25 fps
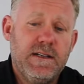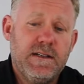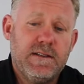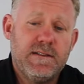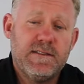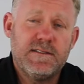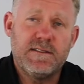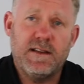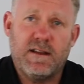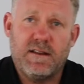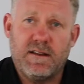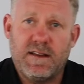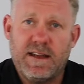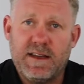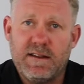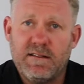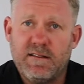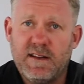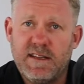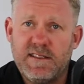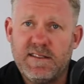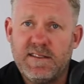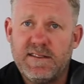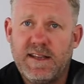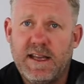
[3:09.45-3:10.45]
So
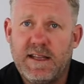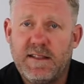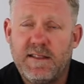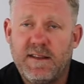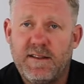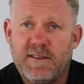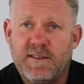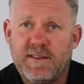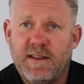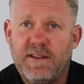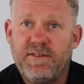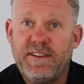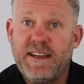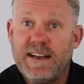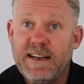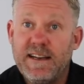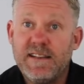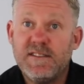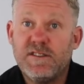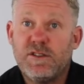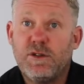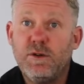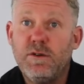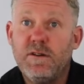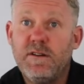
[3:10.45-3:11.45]
I just had this. I figured
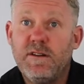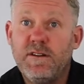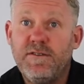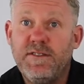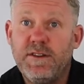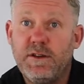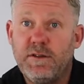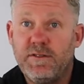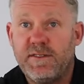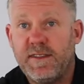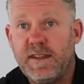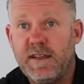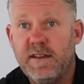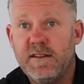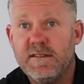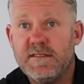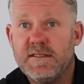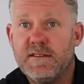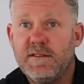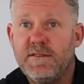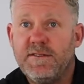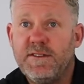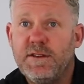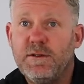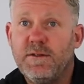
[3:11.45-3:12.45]
let's do a review. So here's the
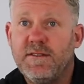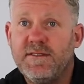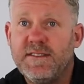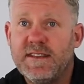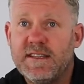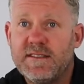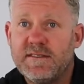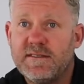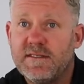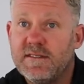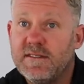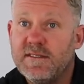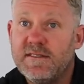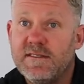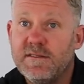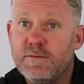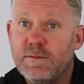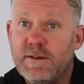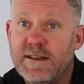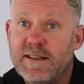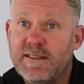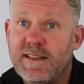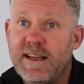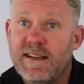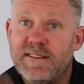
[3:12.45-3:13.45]
review of this, and this is
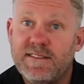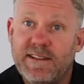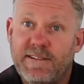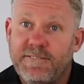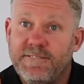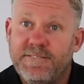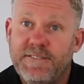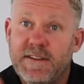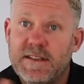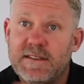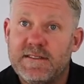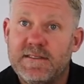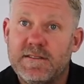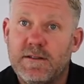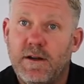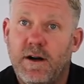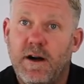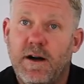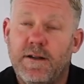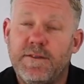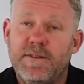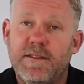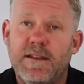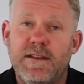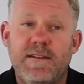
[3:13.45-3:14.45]
what it does. It fits
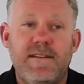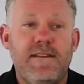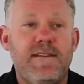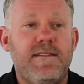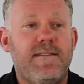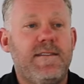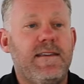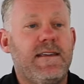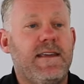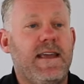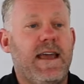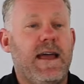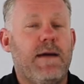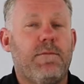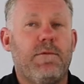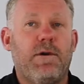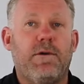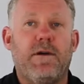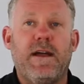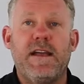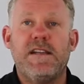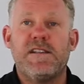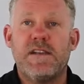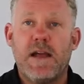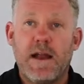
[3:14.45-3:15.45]
on the DC camera
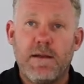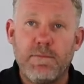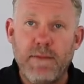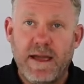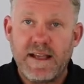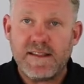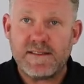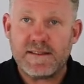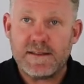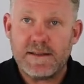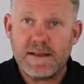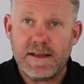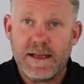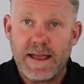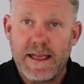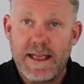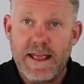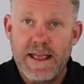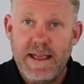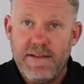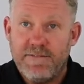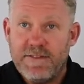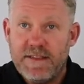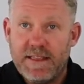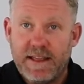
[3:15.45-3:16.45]
range and makes
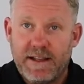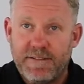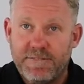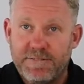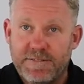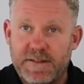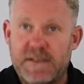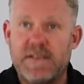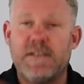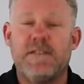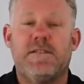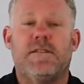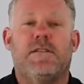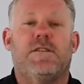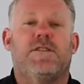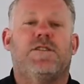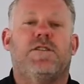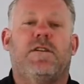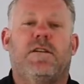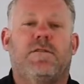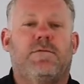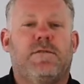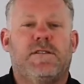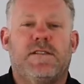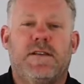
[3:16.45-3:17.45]
everything fit into the
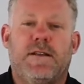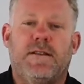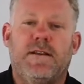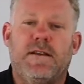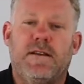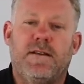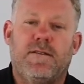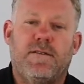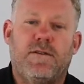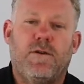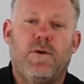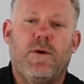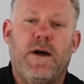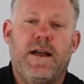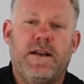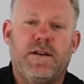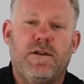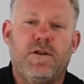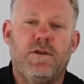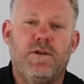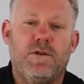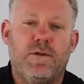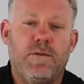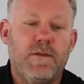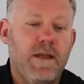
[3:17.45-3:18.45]
shot, which I think is quite
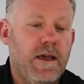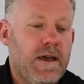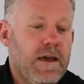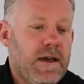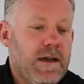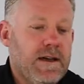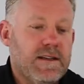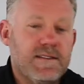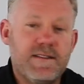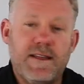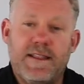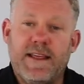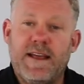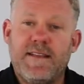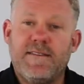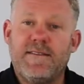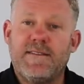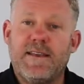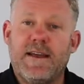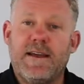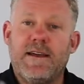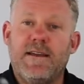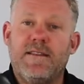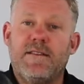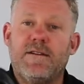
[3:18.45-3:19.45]
cool. So that's
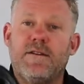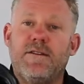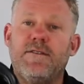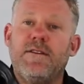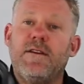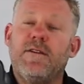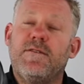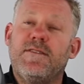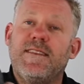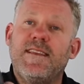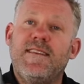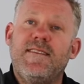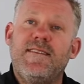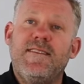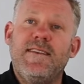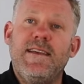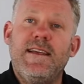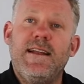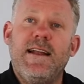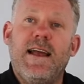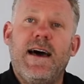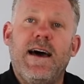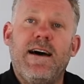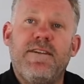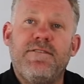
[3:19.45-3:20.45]
the review of the
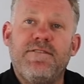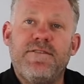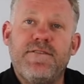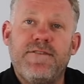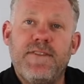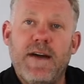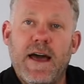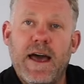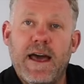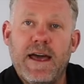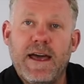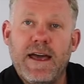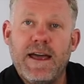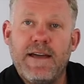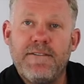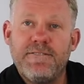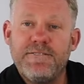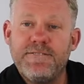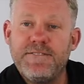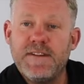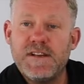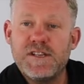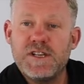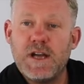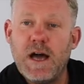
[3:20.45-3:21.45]
SeaLife
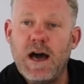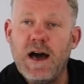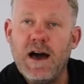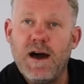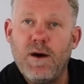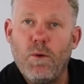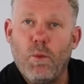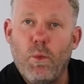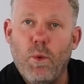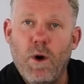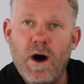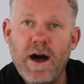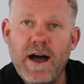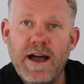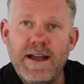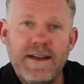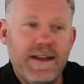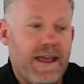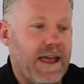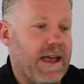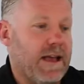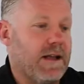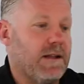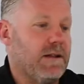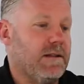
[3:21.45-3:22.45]
Fisheye wide
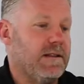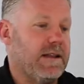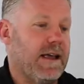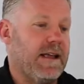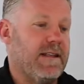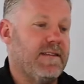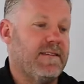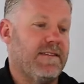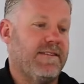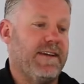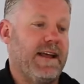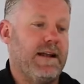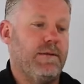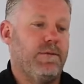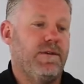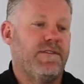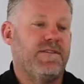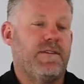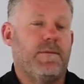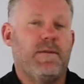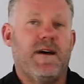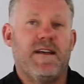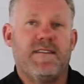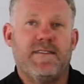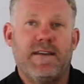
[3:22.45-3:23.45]
angle lens available
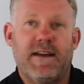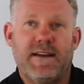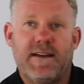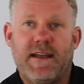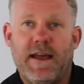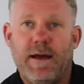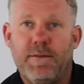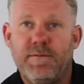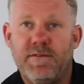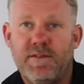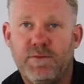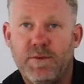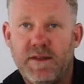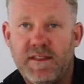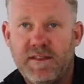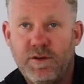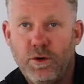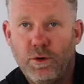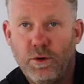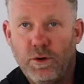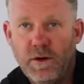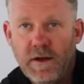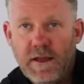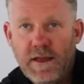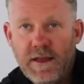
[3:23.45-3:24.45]
from our site. Comes with
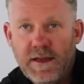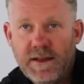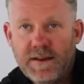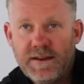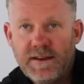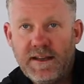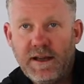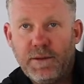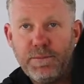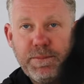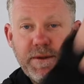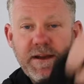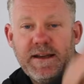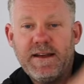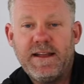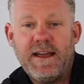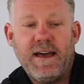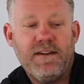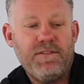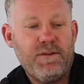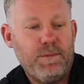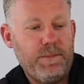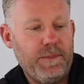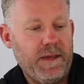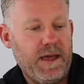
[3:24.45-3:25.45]
your neoprene
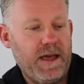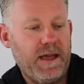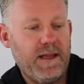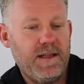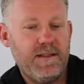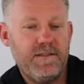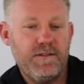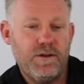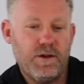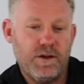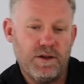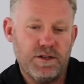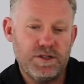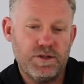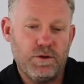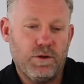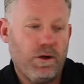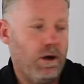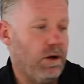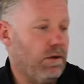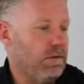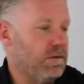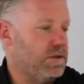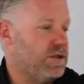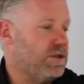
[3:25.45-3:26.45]
cover pads, you've got your
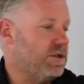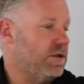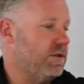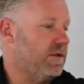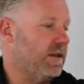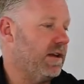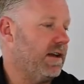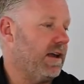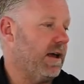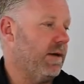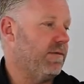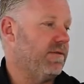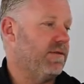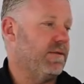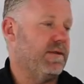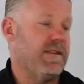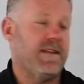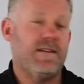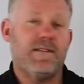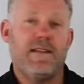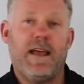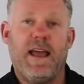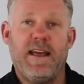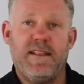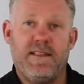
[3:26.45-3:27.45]
cold shoe that comes with
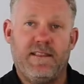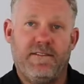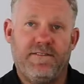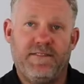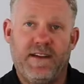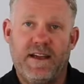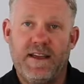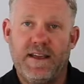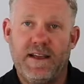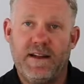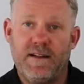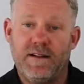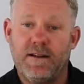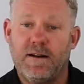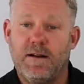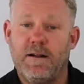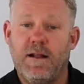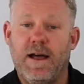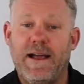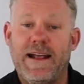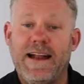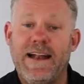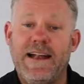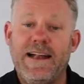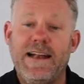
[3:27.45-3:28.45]
it, and the funky little
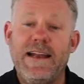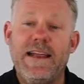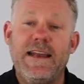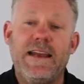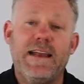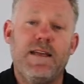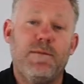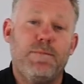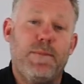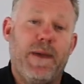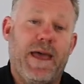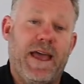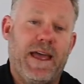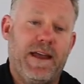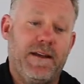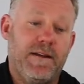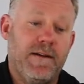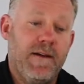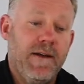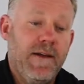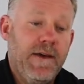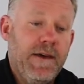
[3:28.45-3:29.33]
cleaning pad.